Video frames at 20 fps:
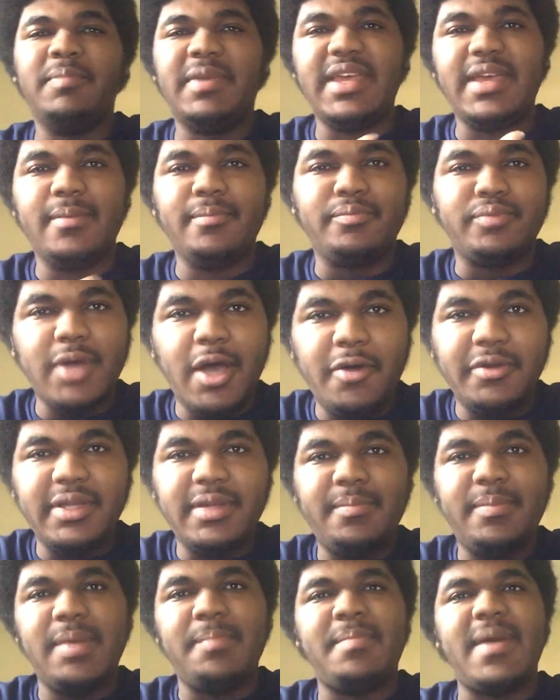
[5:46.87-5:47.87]
me and
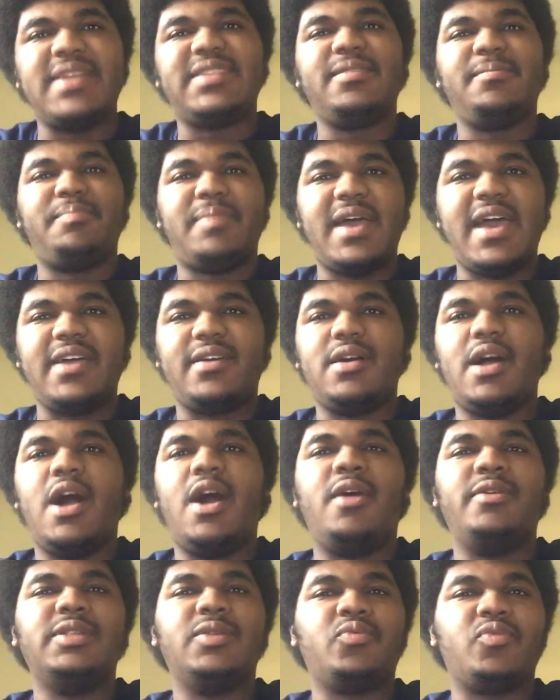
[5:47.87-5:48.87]
Brody been back to back,
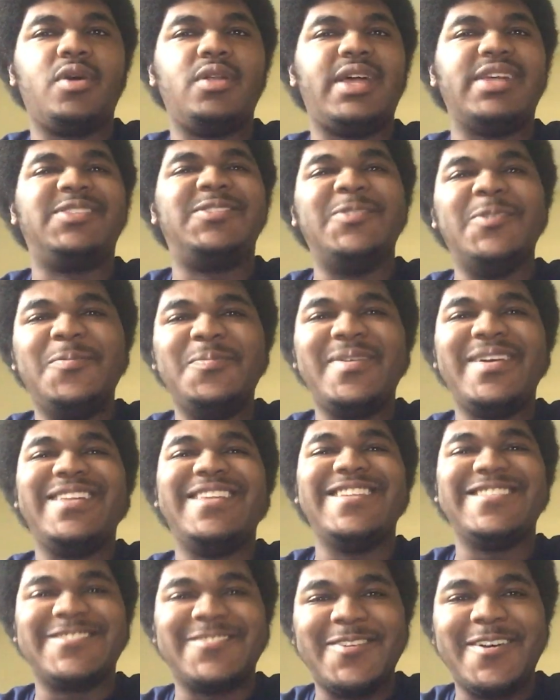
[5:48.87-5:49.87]
all on the road like two men
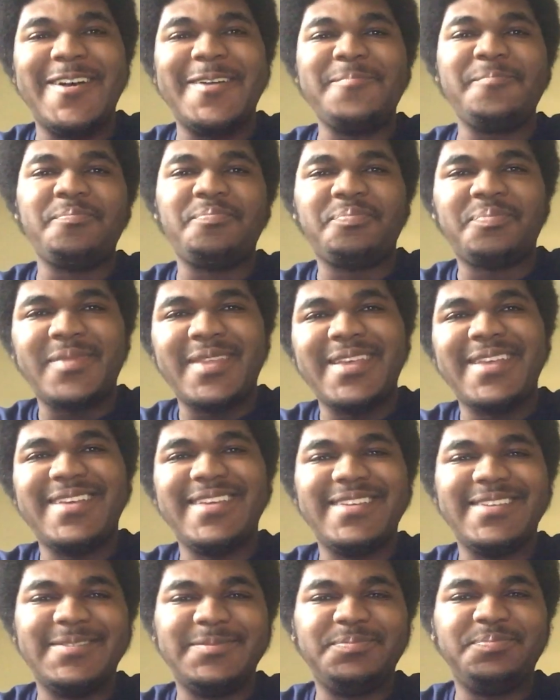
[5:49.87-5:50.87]
in a truck.
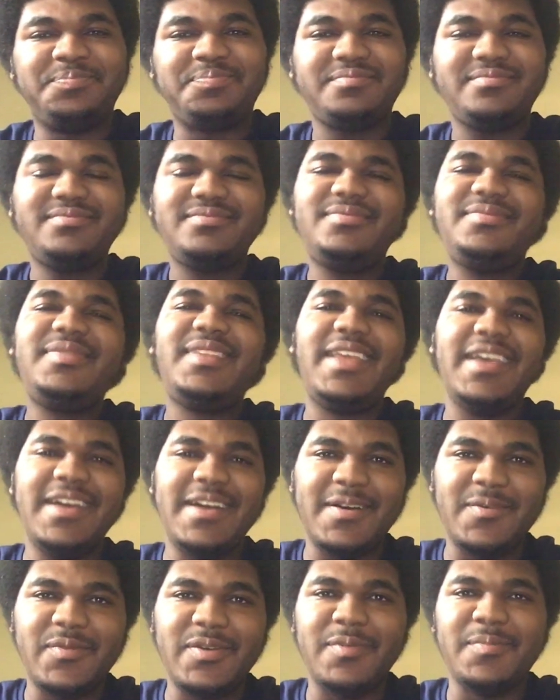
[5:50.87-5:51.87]

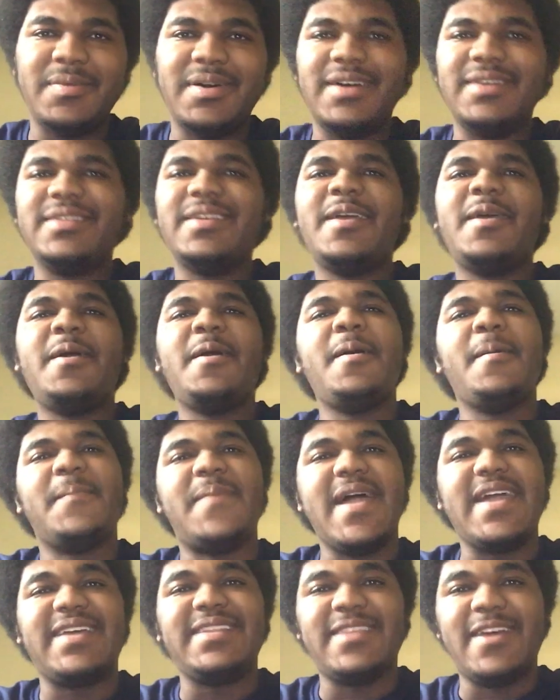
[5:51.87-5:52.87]
I will, Mom.
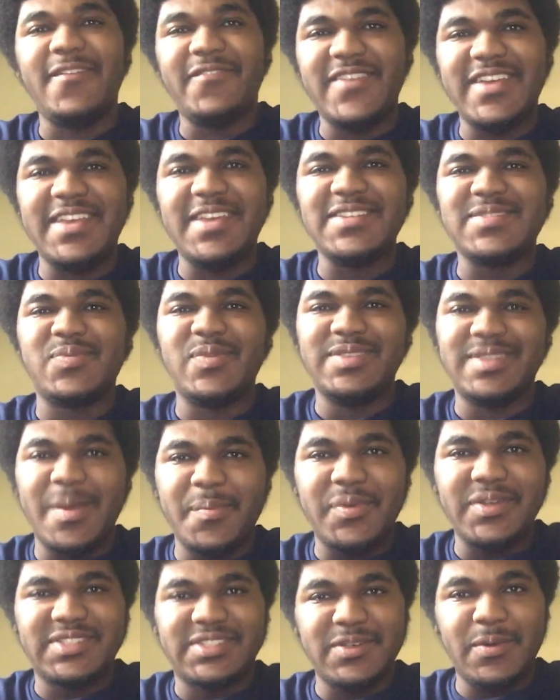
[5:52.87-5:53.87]
Packing out venues with
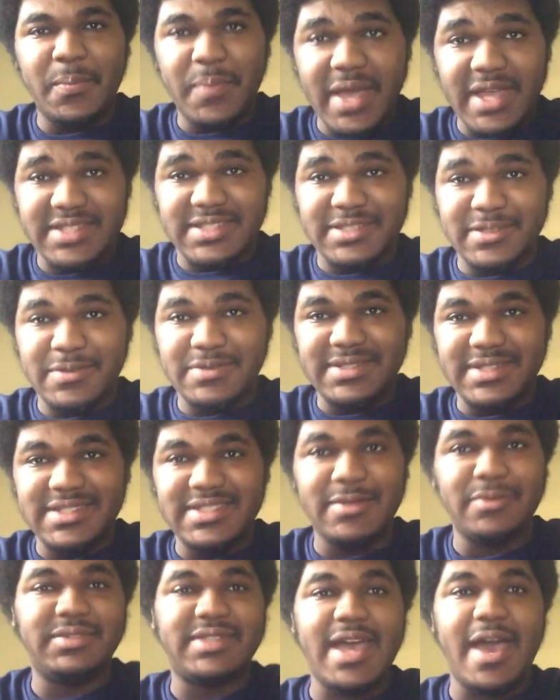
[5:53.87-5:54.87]
number two pencils.
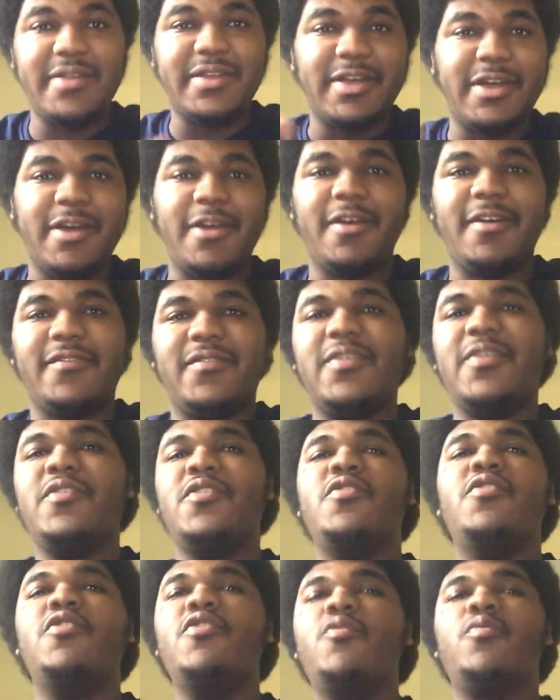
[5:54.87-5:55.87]
So, down to earth,
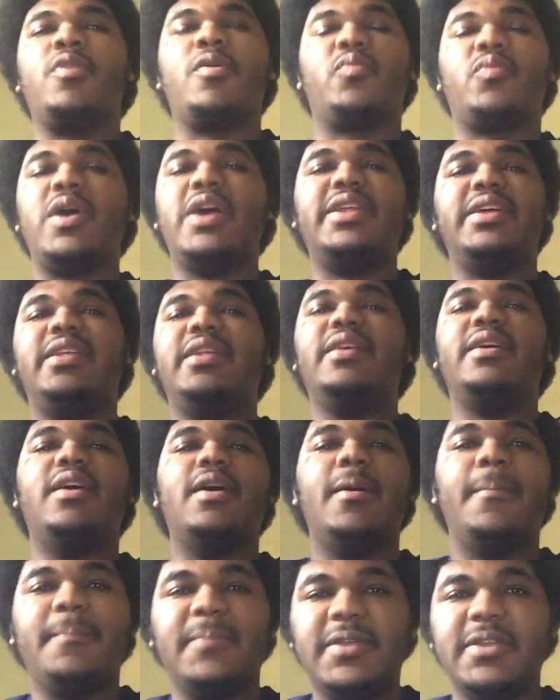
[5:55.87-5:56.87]
who were running it
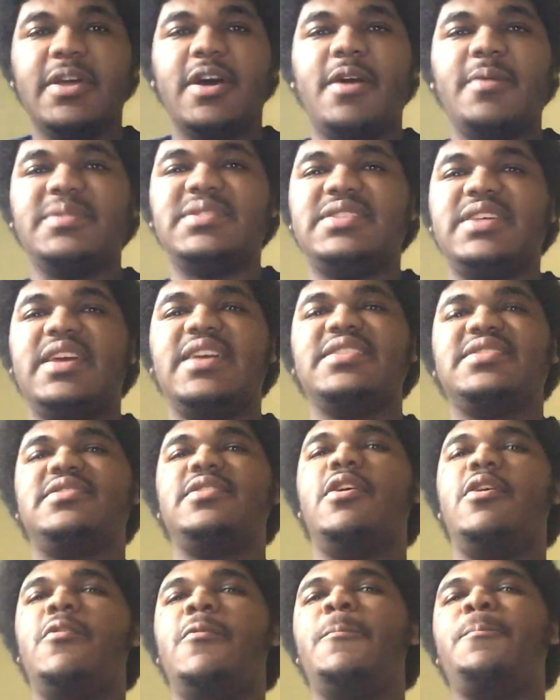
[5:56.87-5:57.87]
up? You know what I'm saying?
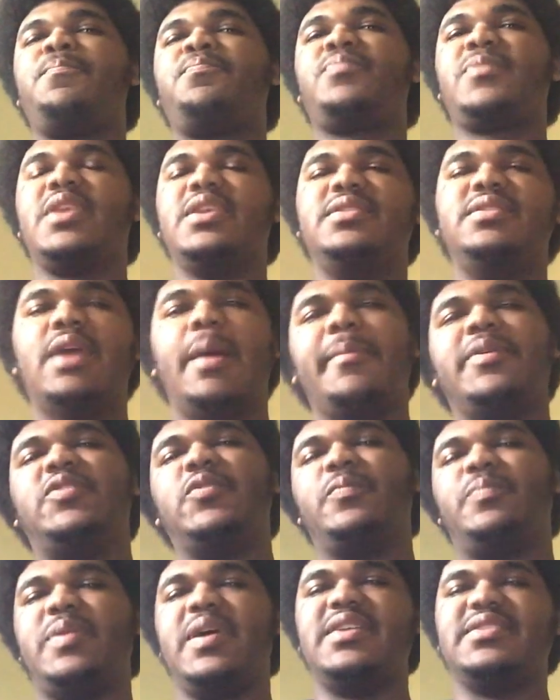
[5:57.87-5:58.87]
So, number
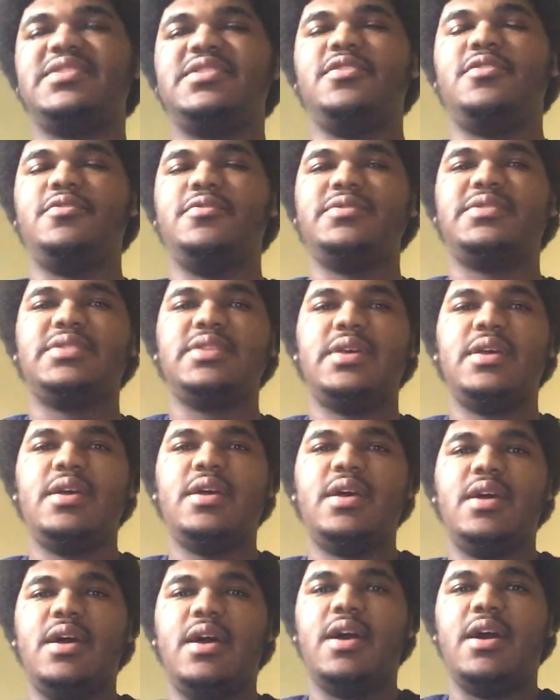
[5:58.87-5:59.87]
two pencils.
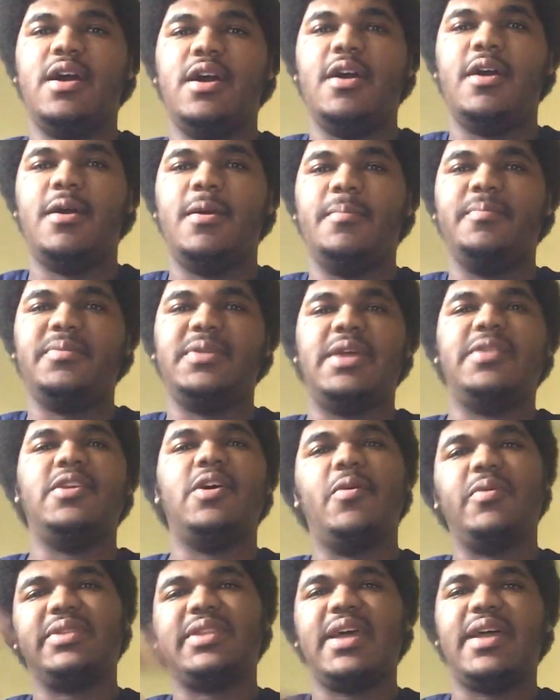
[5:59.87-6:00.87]
Y'all
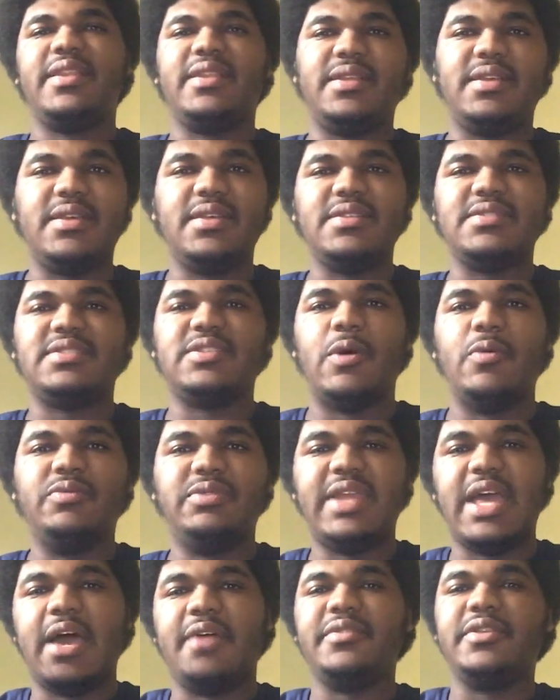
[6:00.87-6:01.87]
know what that is. So,
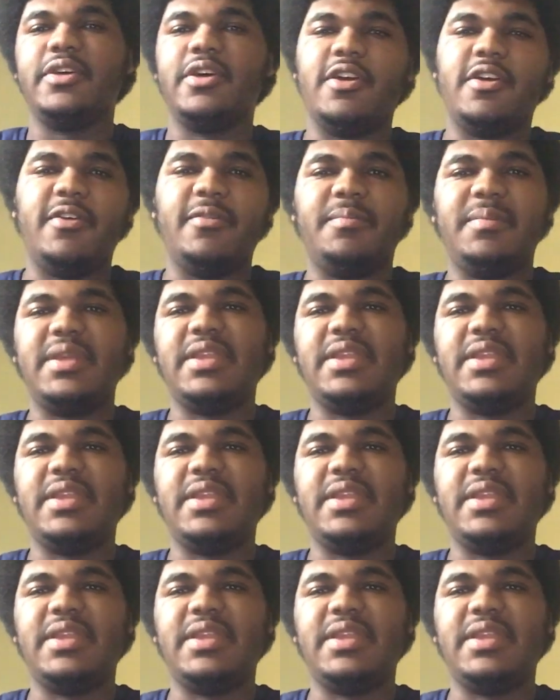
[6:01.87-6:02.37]
down to earth,